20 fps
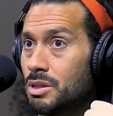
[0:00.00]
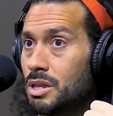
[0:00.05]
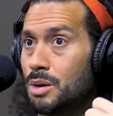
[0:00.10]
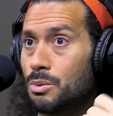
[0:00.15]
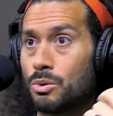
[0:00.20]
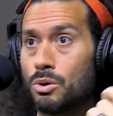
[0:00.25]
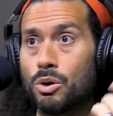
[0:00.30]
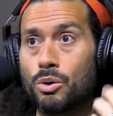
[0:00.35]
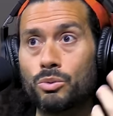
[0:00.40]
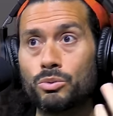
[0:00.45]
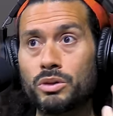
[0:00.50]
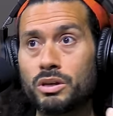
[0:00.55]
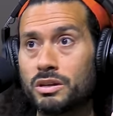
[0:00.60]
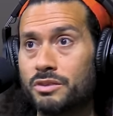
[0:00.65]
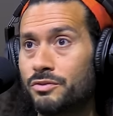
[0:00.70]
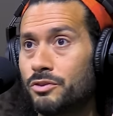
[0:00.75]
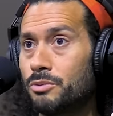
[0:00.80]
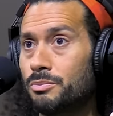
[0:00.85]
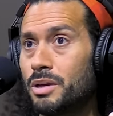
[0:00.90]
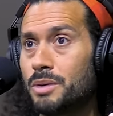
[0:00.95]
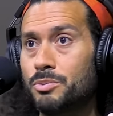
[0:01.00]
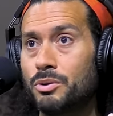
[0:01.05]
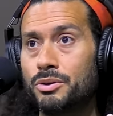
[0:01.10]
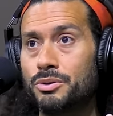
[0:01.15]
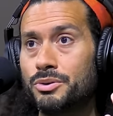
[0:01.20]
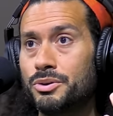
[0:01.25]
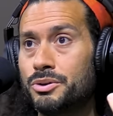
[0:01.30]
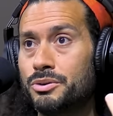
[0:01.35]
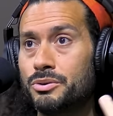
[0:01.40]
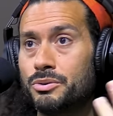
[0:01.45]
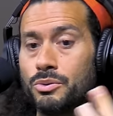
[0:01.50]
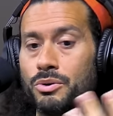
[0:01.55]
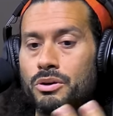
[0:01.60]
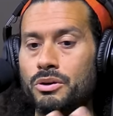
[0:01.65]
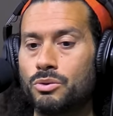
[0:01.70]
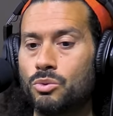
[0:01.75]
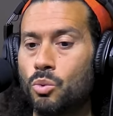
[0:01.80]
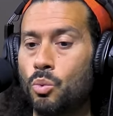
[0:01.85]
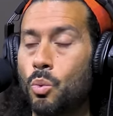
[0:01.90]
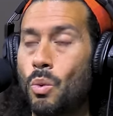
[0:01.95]
there were only a few people who
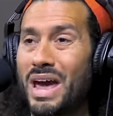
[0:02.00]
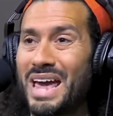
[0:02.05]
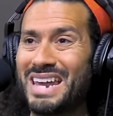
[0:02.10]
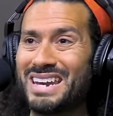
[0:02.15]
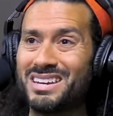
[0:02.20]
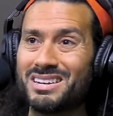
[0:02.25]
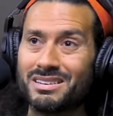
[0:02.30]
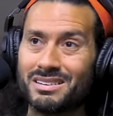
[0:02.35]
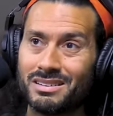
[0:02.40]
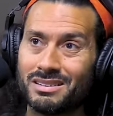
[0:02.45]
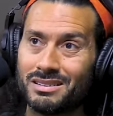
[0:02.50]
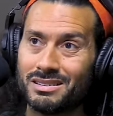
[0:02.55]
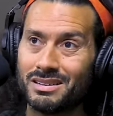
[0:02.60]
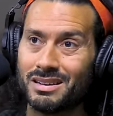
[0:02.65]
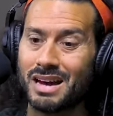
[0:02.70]
knew when